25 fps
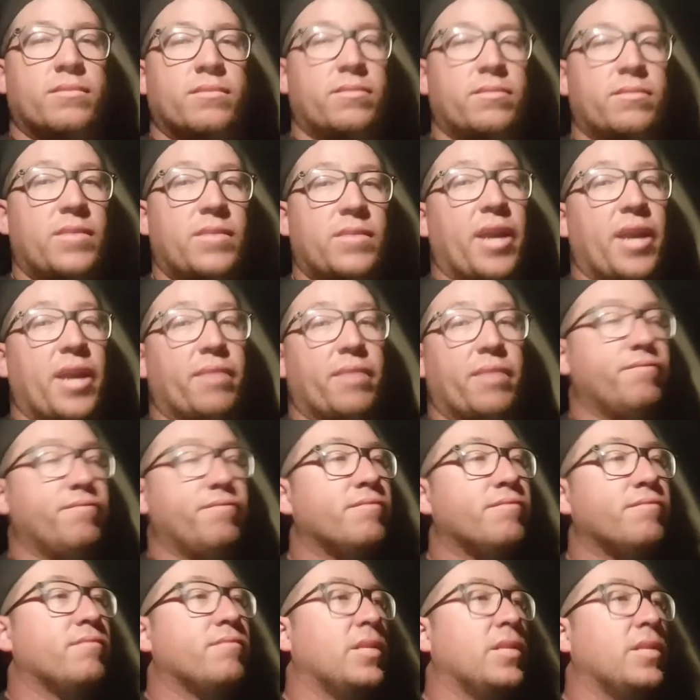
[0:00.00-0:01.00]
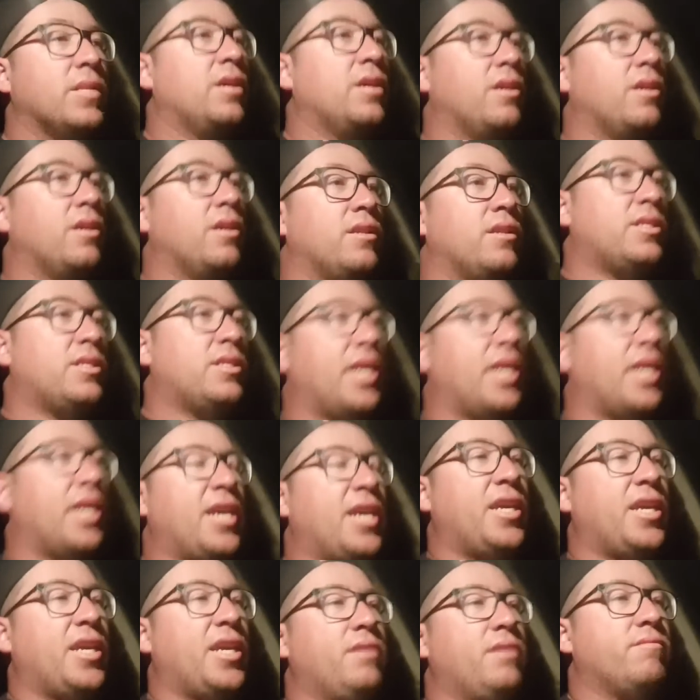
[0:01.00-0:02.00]
Yeah.
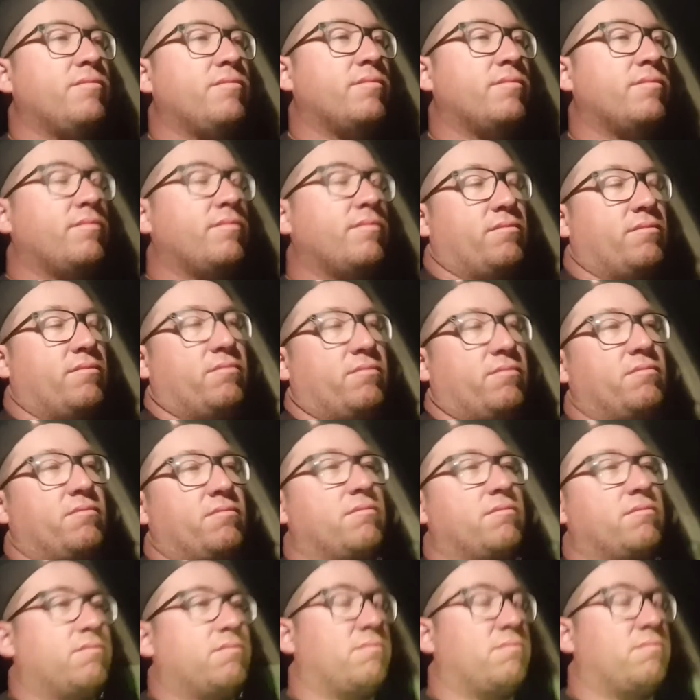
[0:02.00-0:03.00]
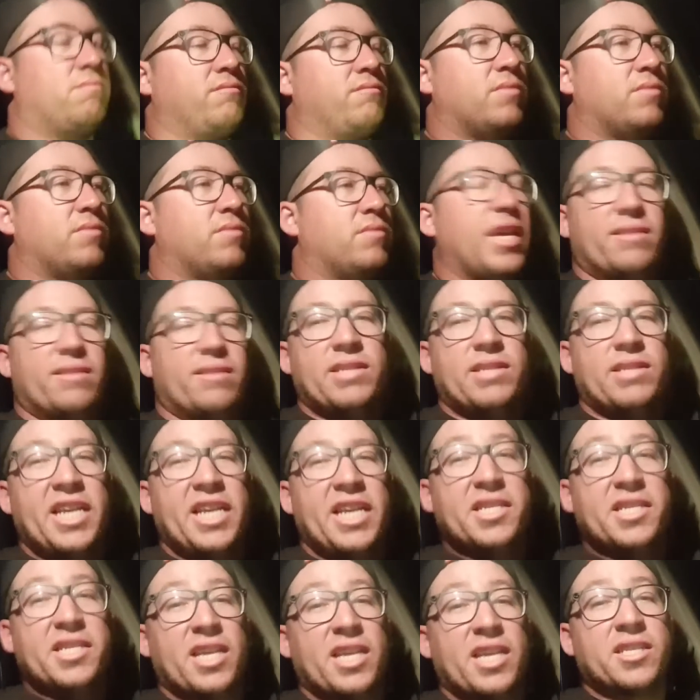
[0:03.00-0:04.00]
T. Yeah,
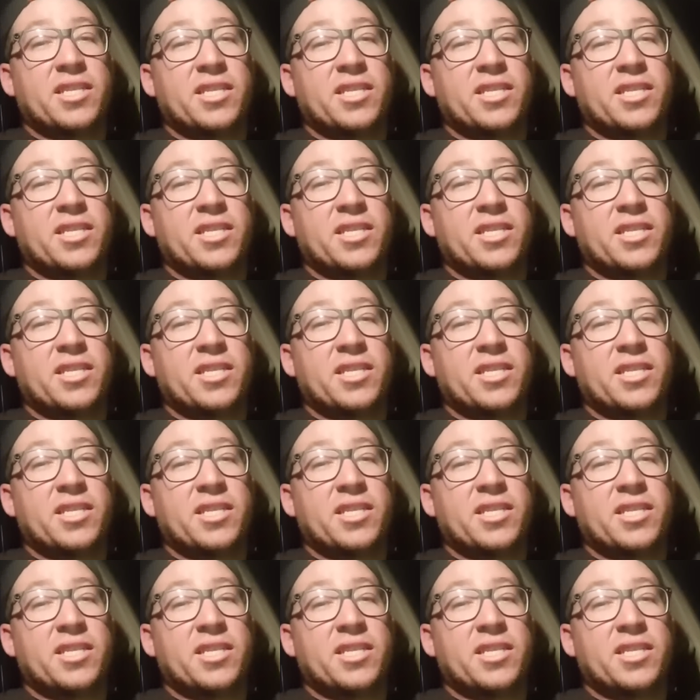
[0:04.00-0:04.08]
T's easy.